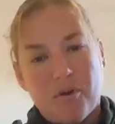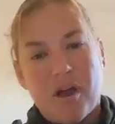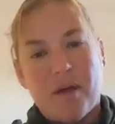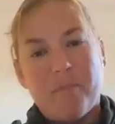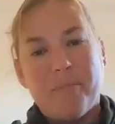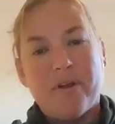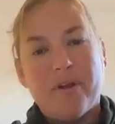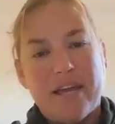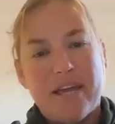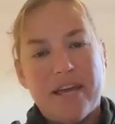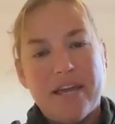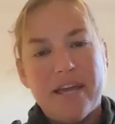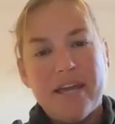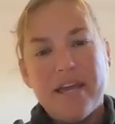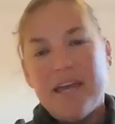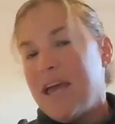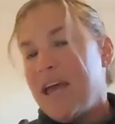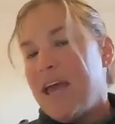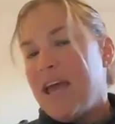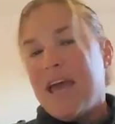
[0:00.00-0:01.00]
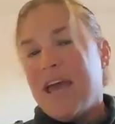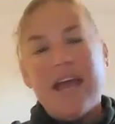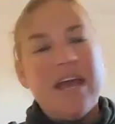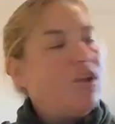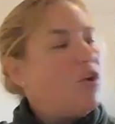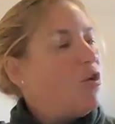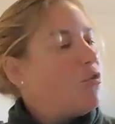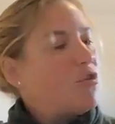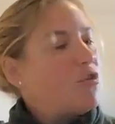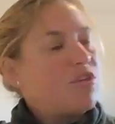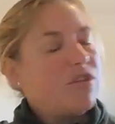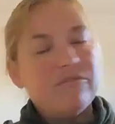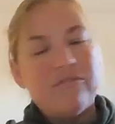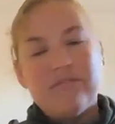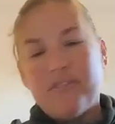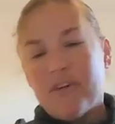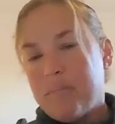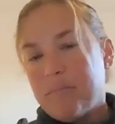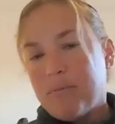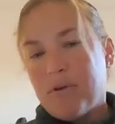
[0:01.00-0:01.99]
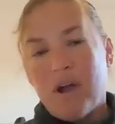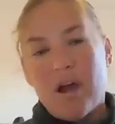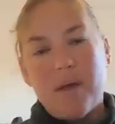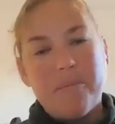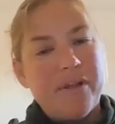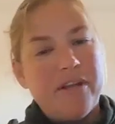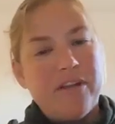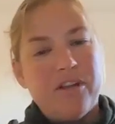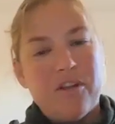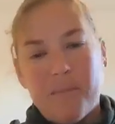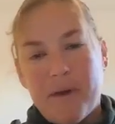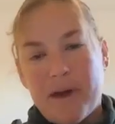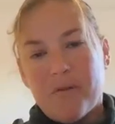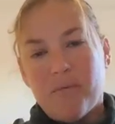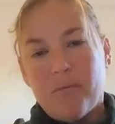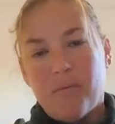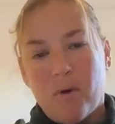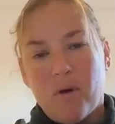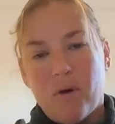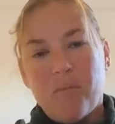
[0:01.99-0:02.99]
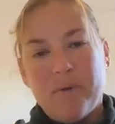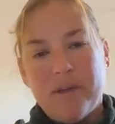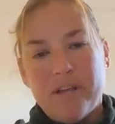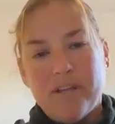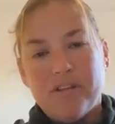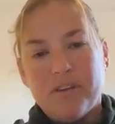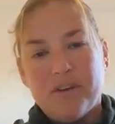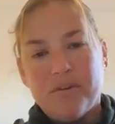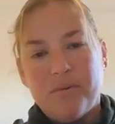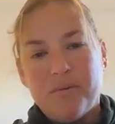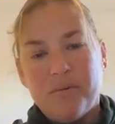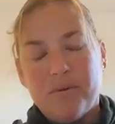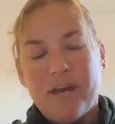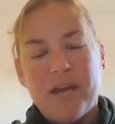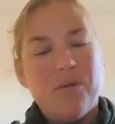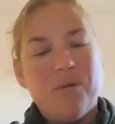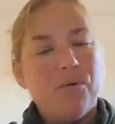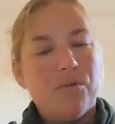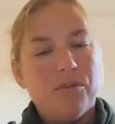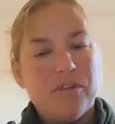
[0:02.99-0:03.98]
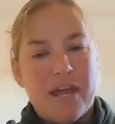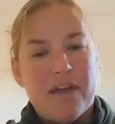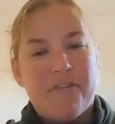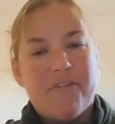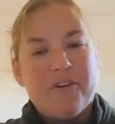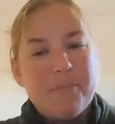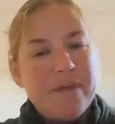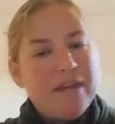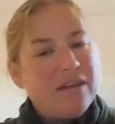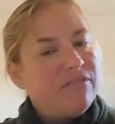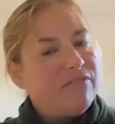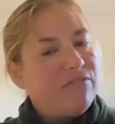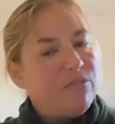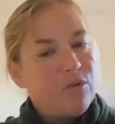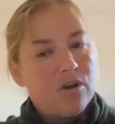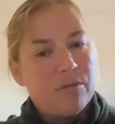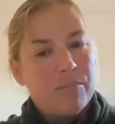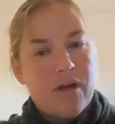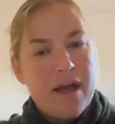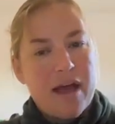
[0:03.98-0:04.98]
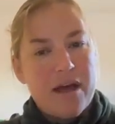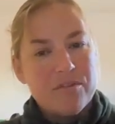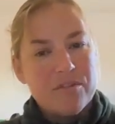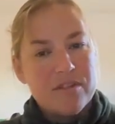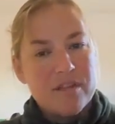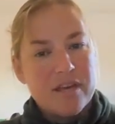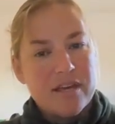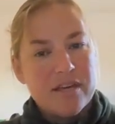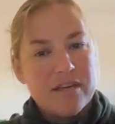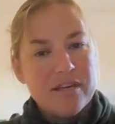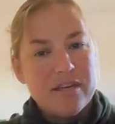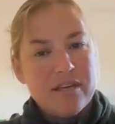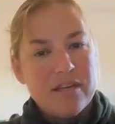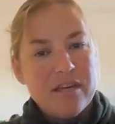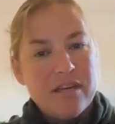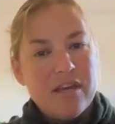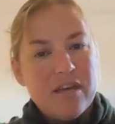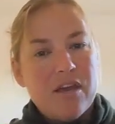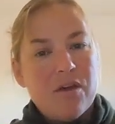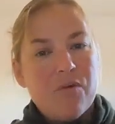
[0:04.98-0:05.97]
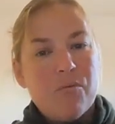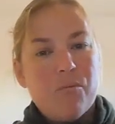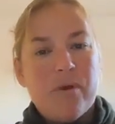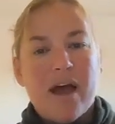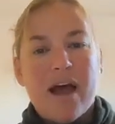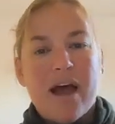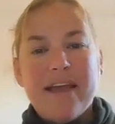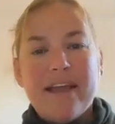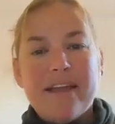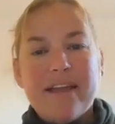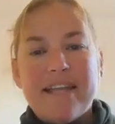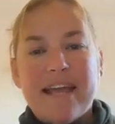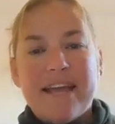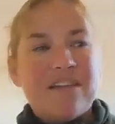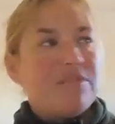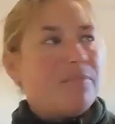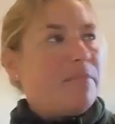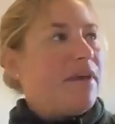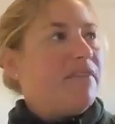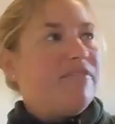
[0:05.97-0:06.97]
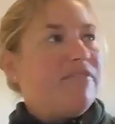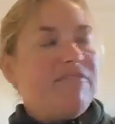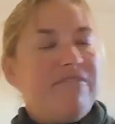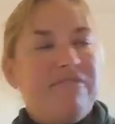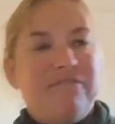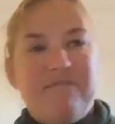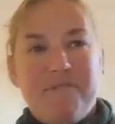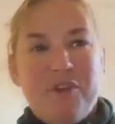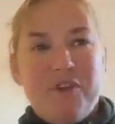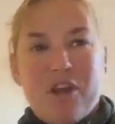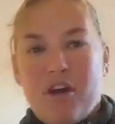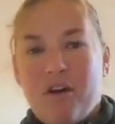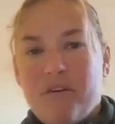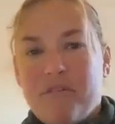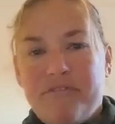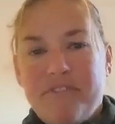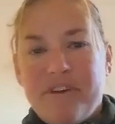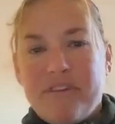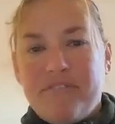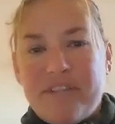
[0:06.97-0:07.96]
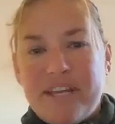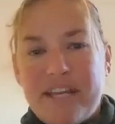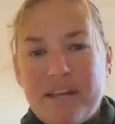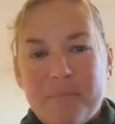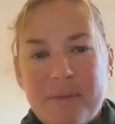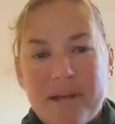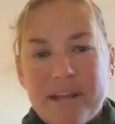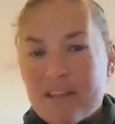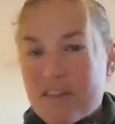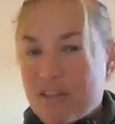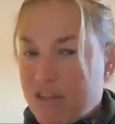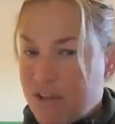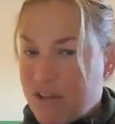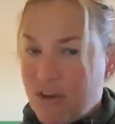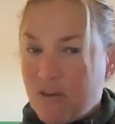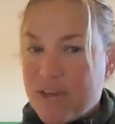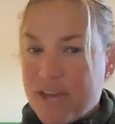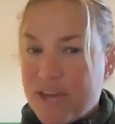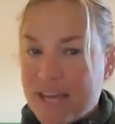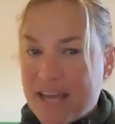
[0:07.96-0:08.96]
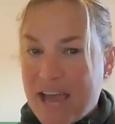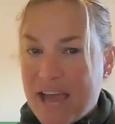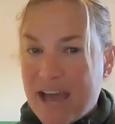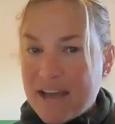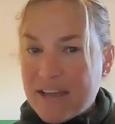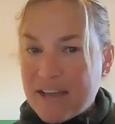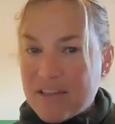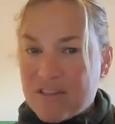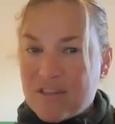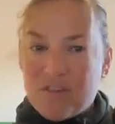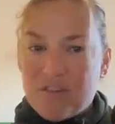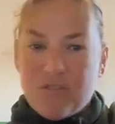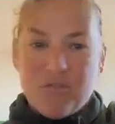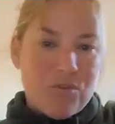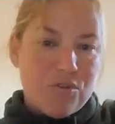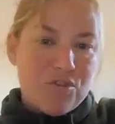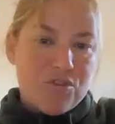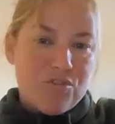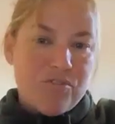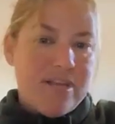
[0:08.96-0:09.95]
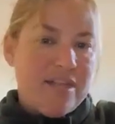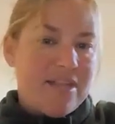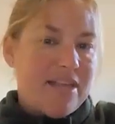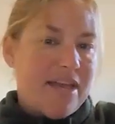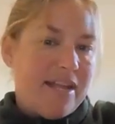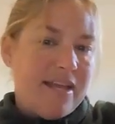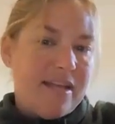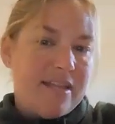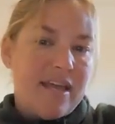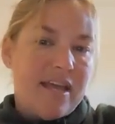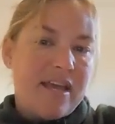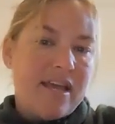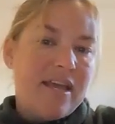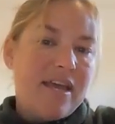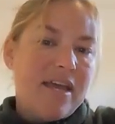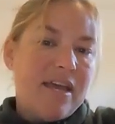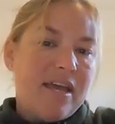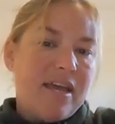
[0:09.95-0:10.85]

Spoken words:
property, and oceanfront property, no matter what we do, it will never be affordable housing. It takes me, 15 minutes to go get gas, groceries, anything.